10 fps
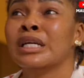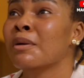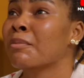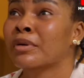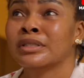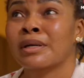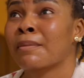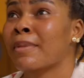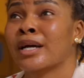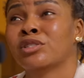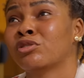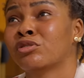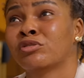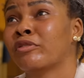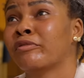day important past your
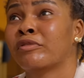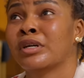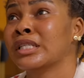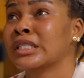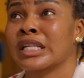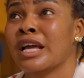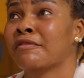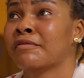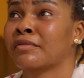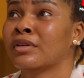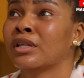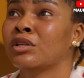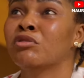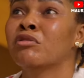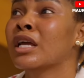son for this life.
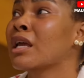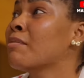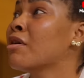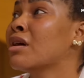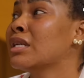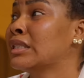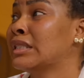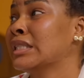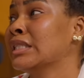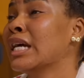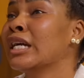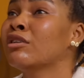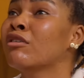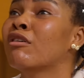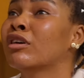You will give me all this thing now, you
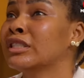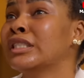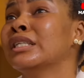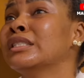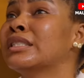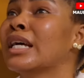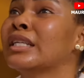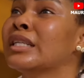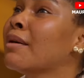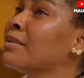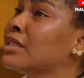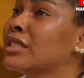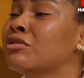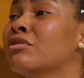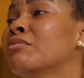know, come day inside. That means
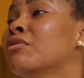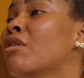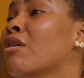the dream no